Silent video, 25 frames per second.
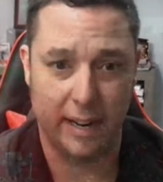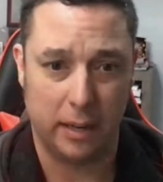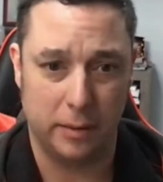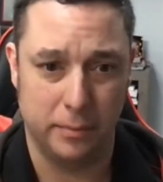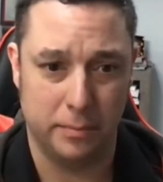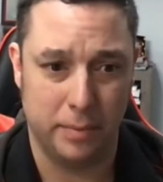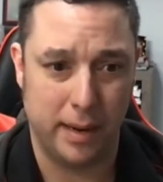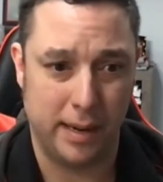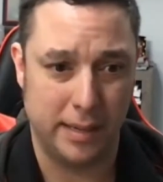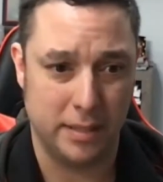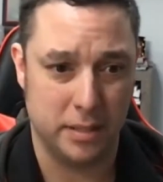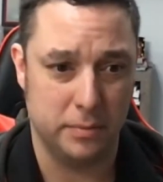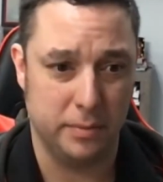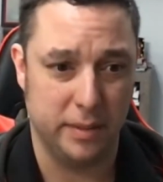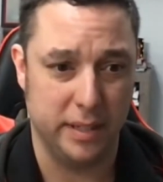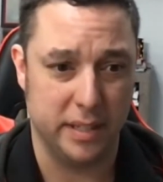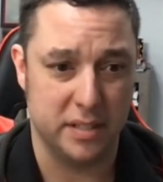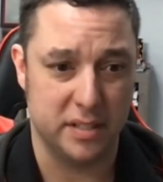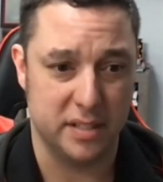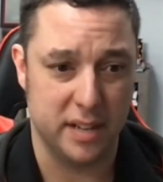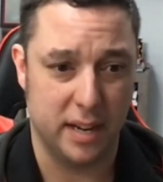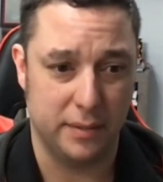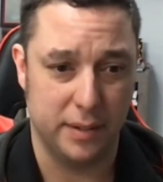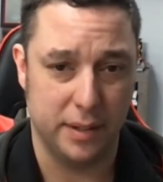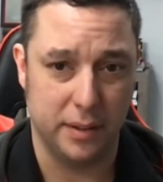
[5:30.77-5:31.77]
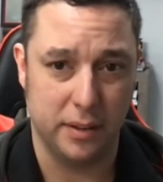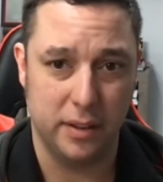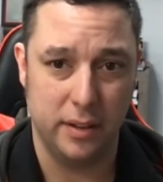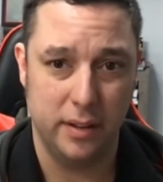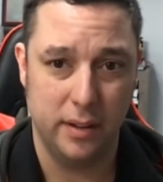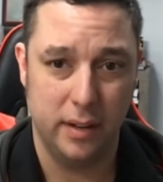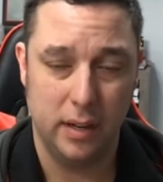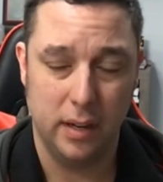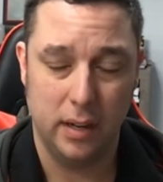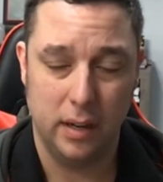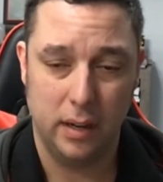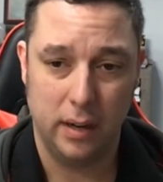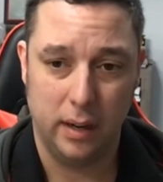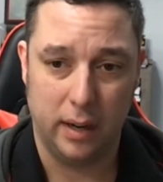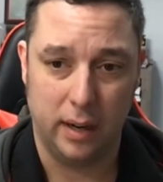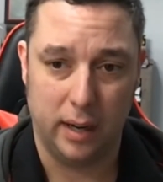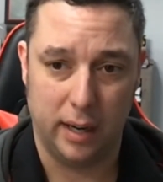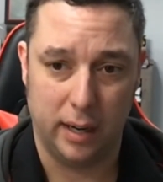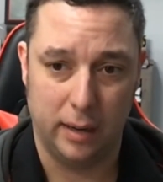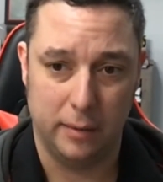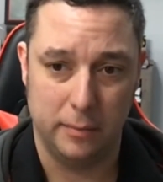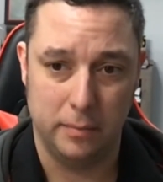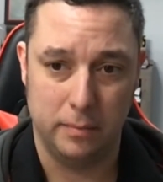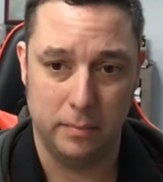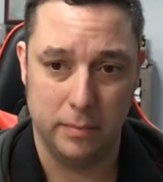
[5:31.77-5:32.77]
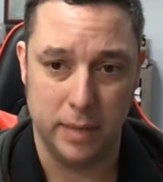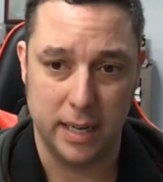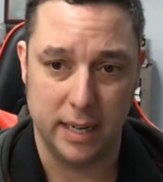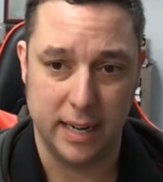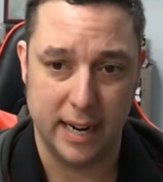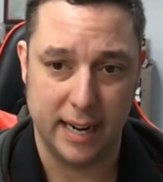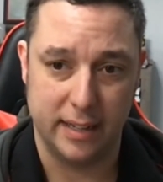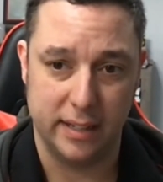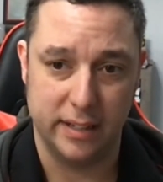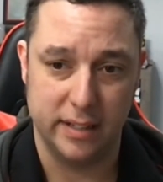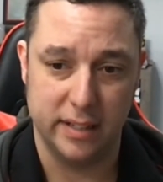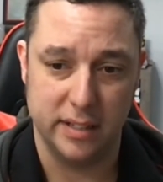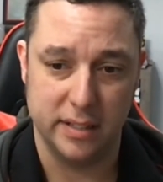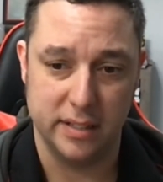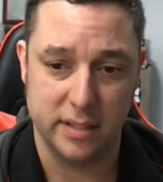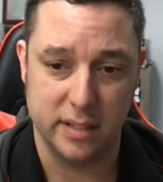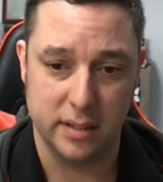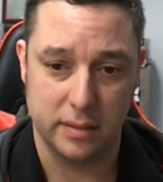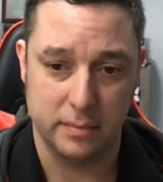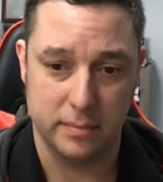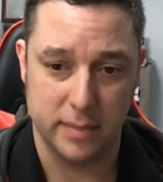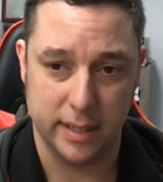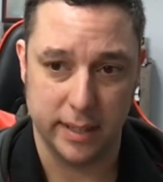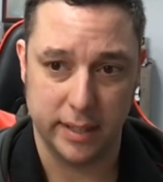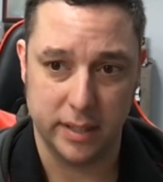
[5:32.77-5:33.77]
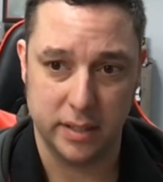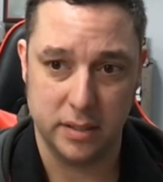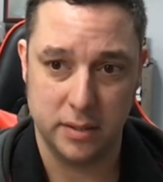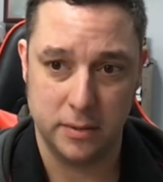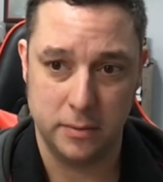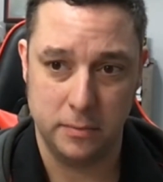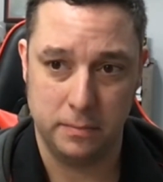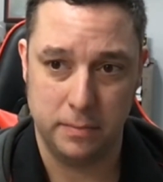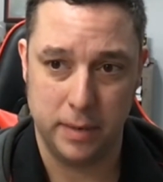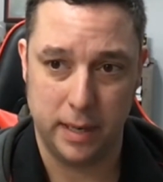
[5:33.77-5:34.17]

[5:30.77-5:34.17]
now, possibly a seventh being added into the mix.